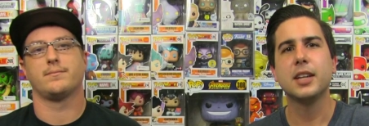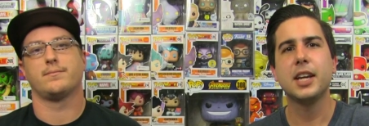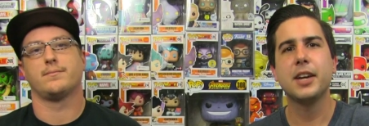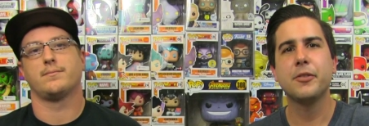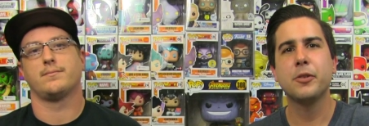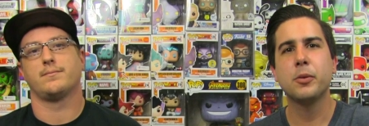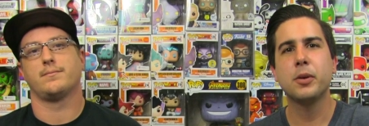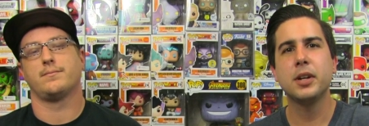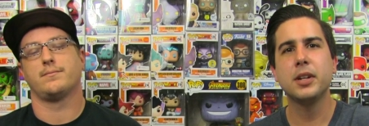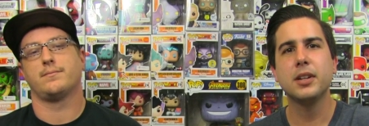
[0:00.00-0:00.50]
Speaker 1: Hey
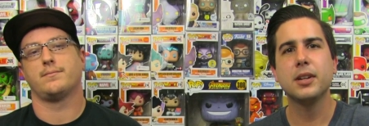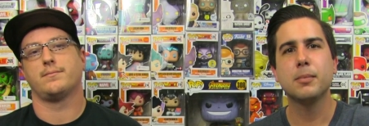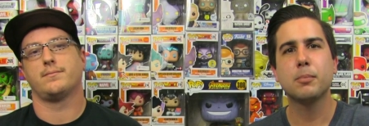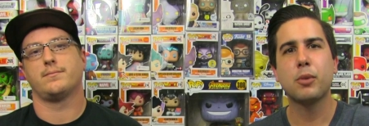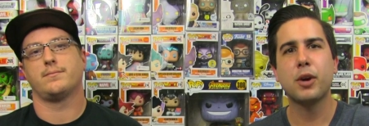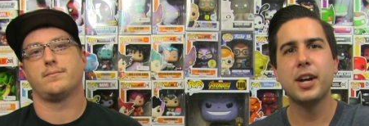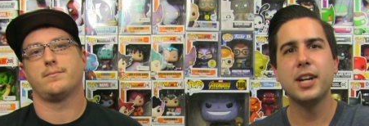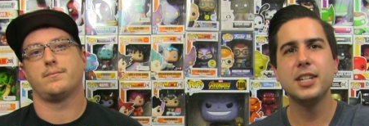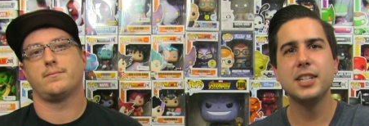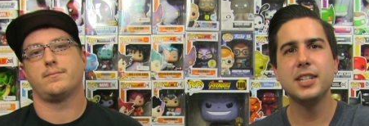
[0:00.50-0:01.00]
everyone,
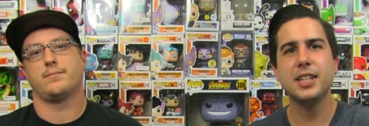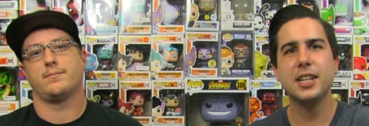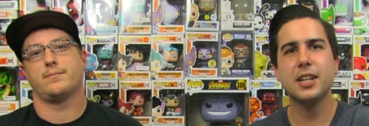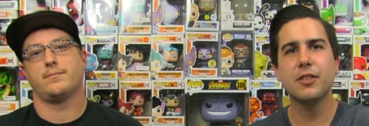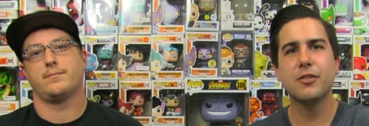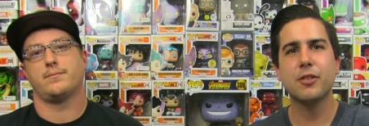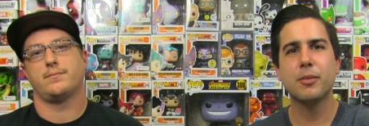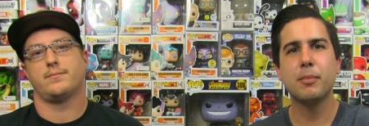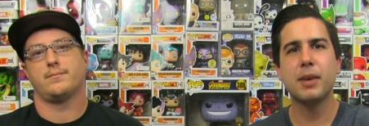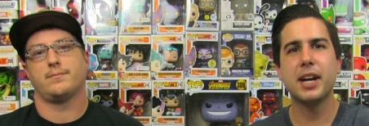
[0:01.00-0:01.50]
Brandon
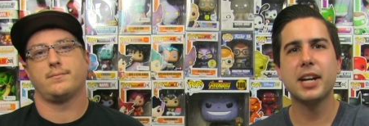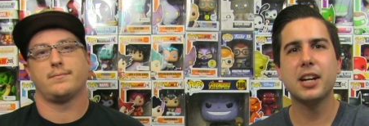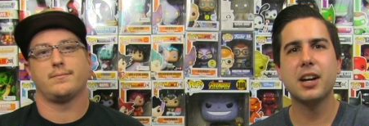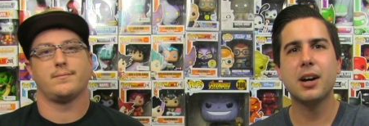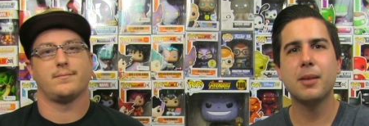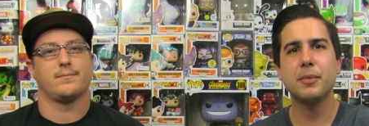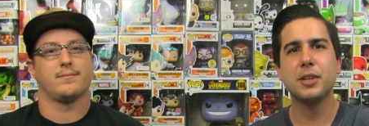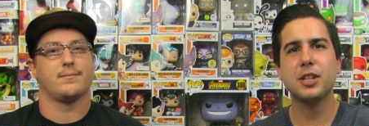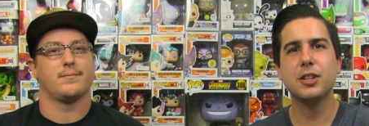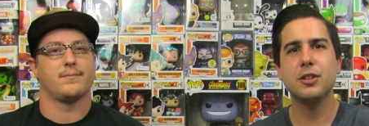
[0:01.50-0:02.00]
here from My
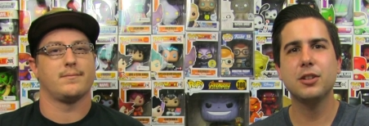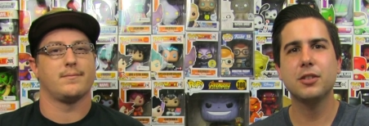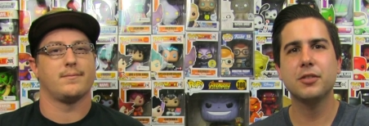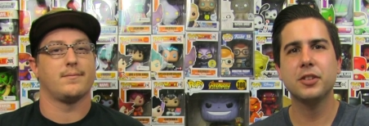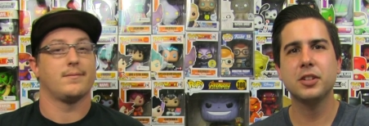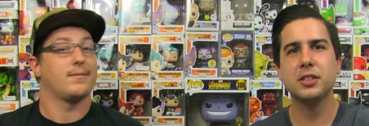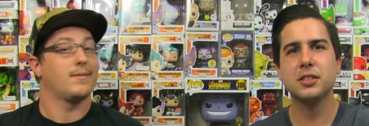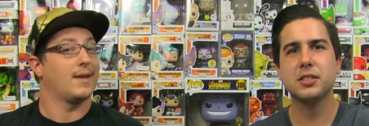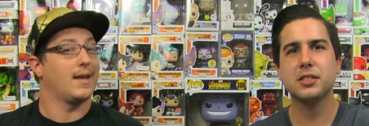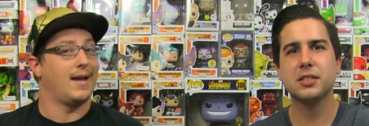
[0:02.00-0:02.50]
Comic
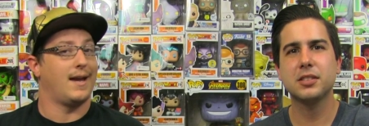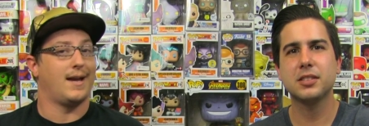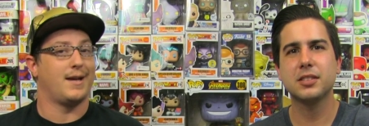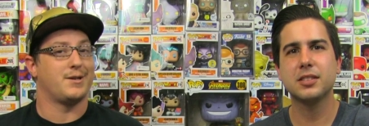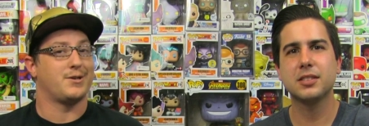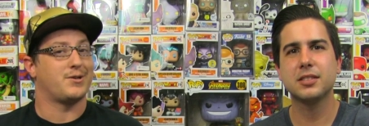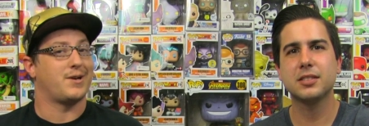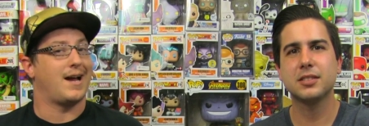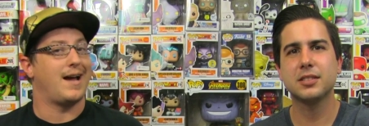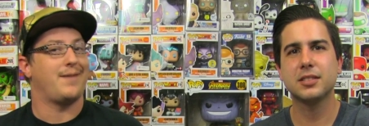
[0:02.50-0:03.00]
Universe.
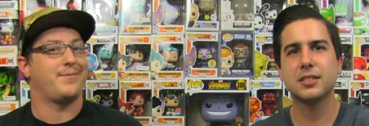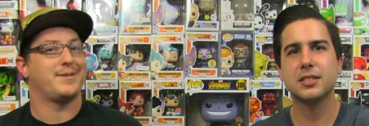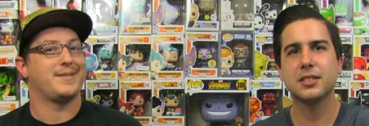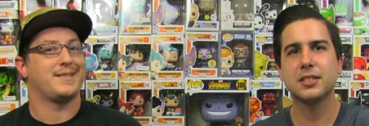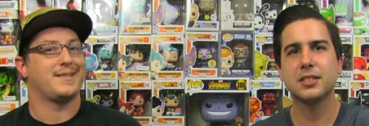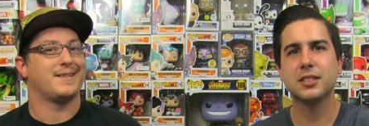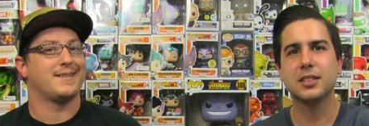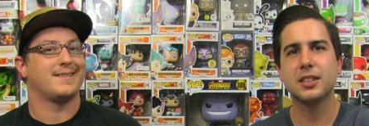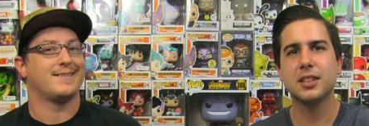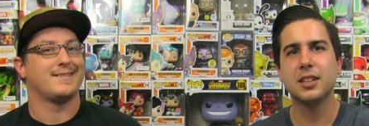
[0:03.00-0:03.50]
Speaker 2: And
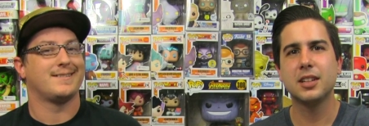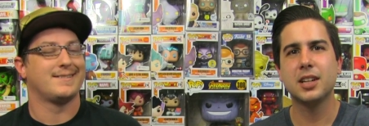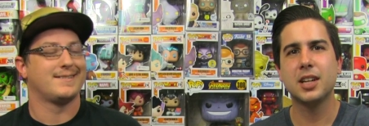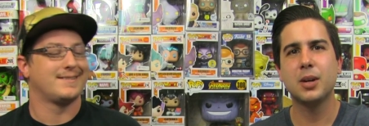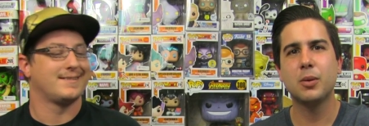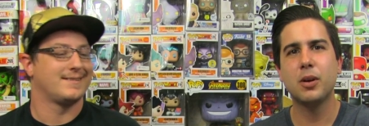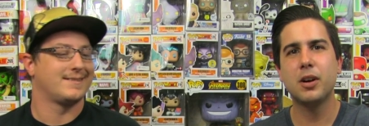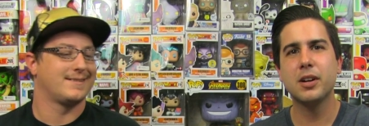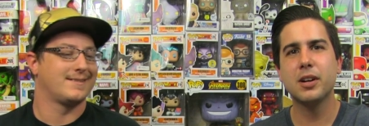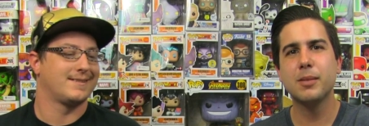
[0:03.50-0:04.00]
Travis here.
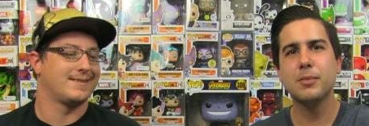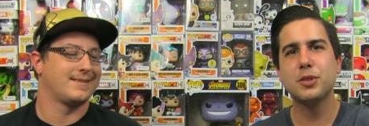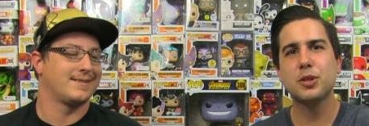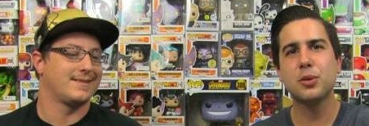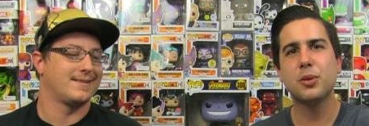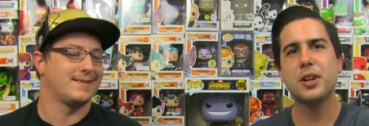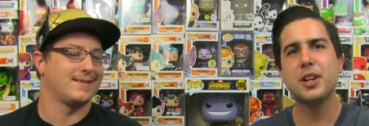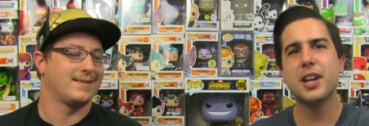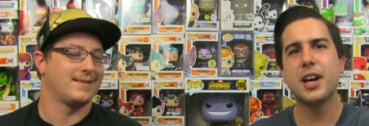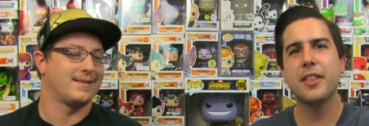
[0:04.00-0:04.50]
Speaker 1: And welcome
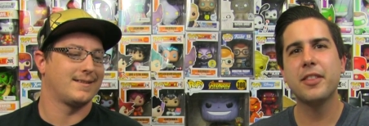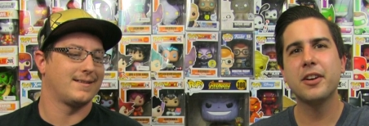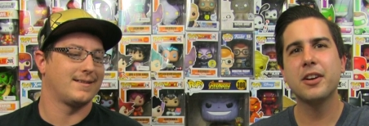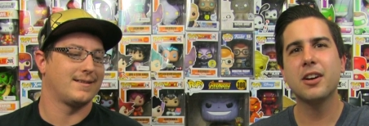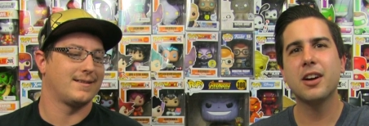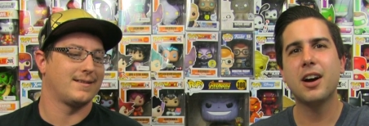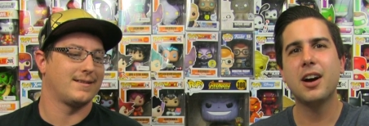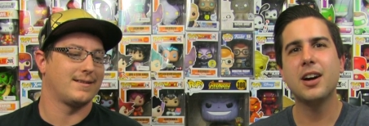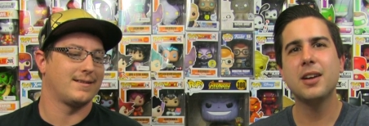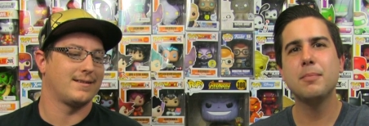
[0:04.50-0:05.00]
to
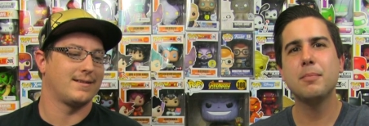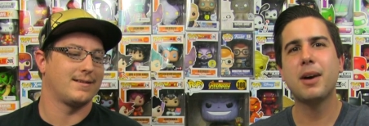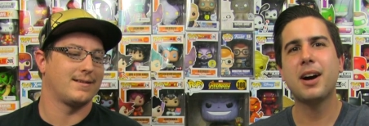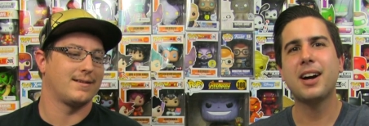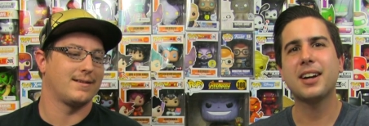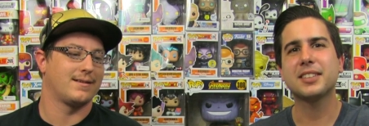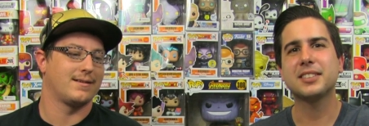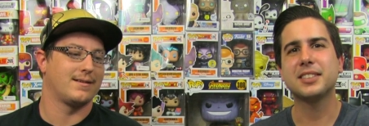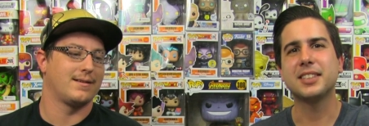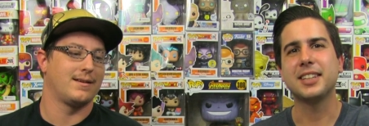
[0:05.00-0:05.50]
another
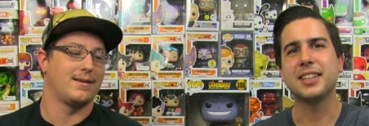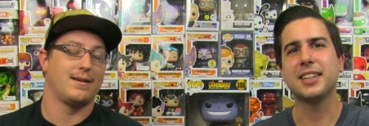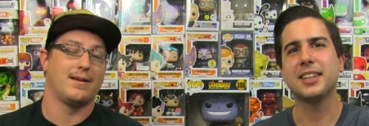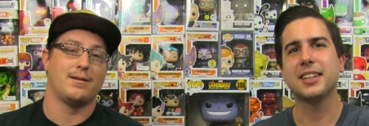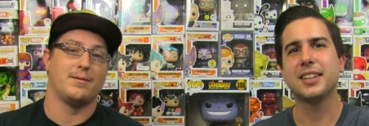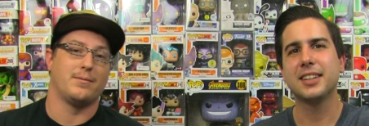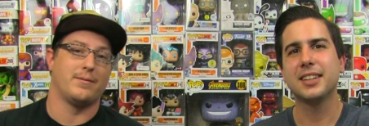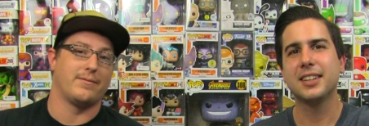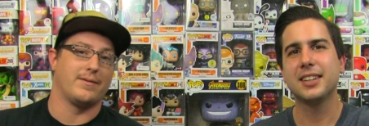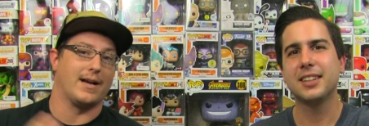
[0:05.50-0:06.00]
unboxing.
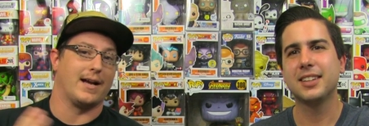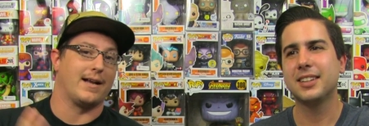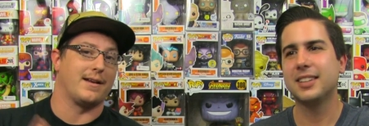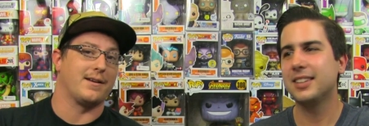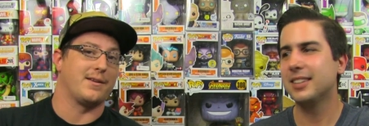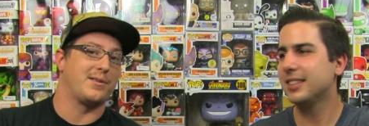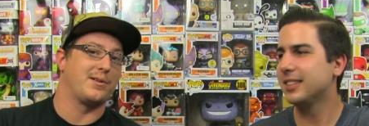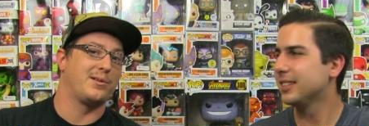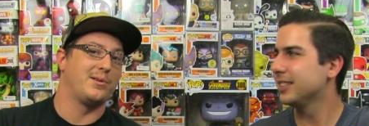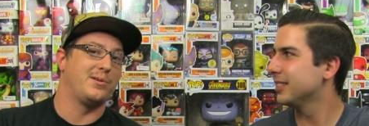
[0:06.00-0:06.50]
Speaker 2: We've got
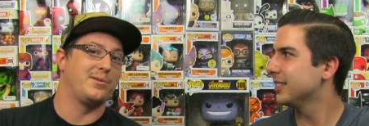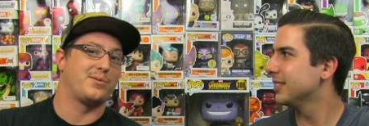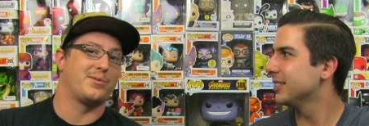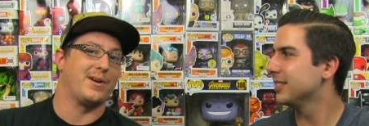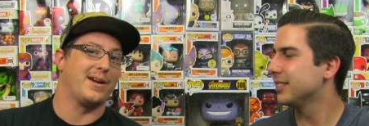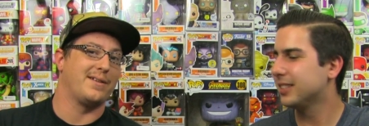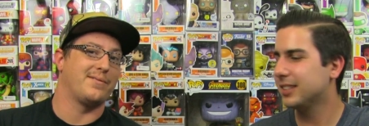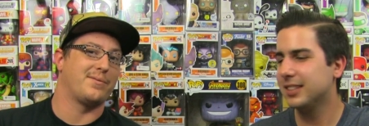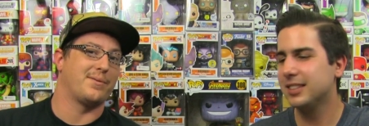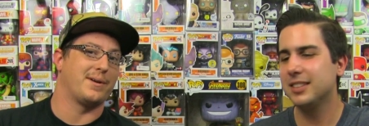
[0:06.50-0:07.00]
another loot
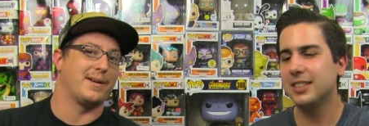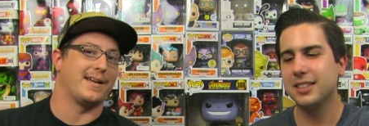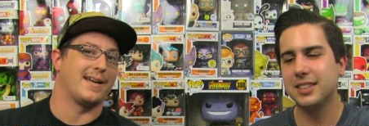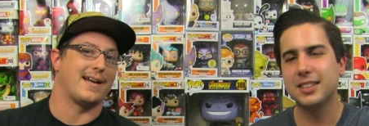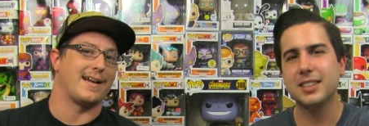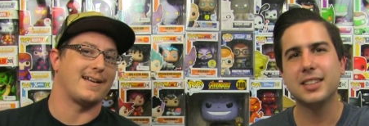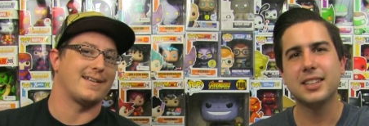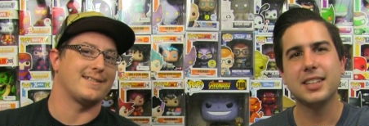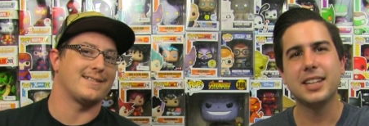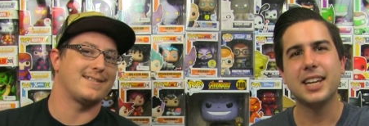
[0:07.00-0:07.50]
crate for you
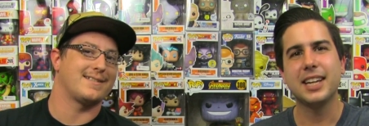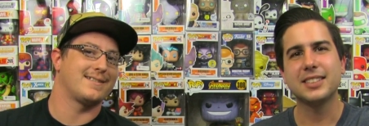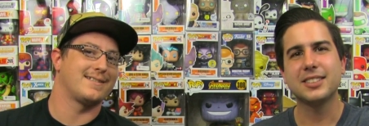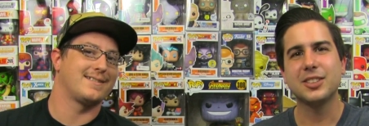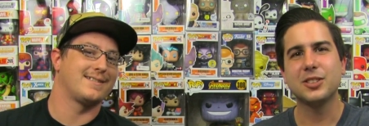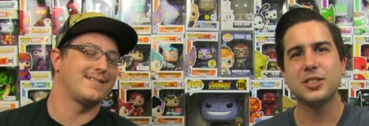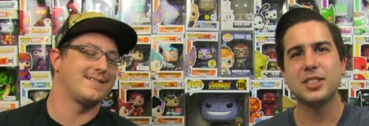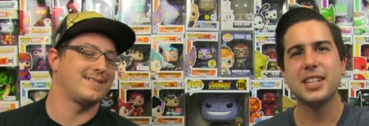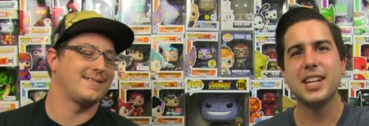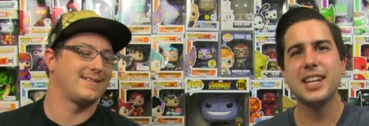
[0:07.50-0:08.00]
guys.
Speaker 1: Yeah,
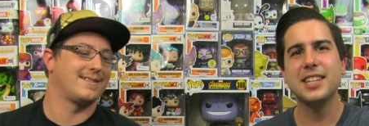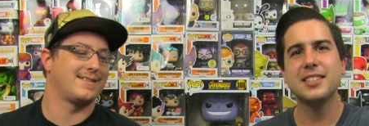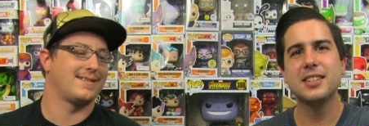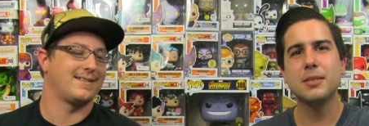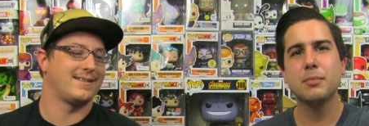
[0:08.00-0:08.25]
so today's